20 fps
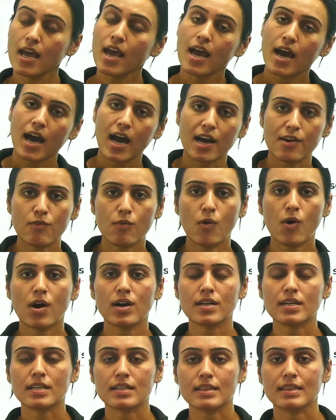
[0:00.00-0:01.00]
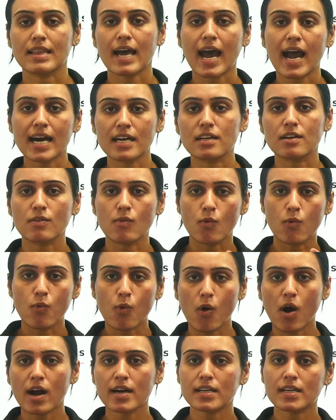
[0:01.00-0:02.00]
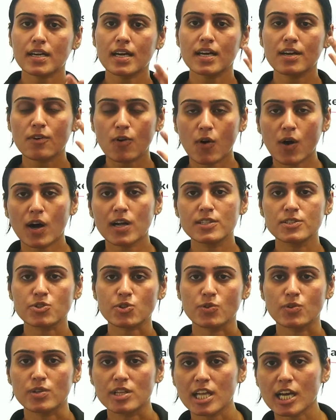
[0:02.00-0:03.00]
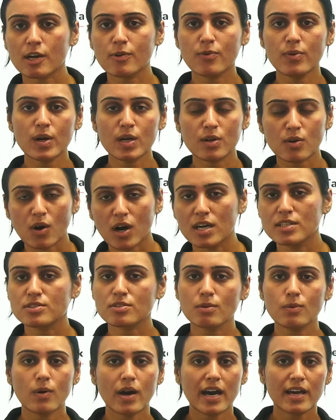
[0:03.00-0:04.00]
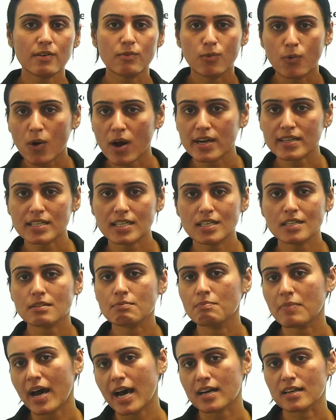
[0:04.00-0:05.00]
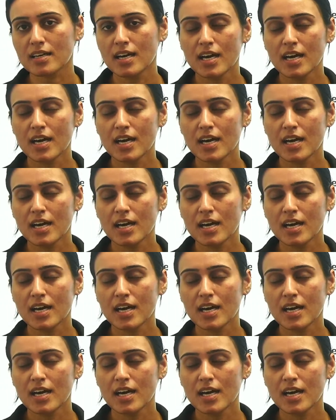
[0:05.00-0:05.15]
I want that water also, liquid also, I want it back.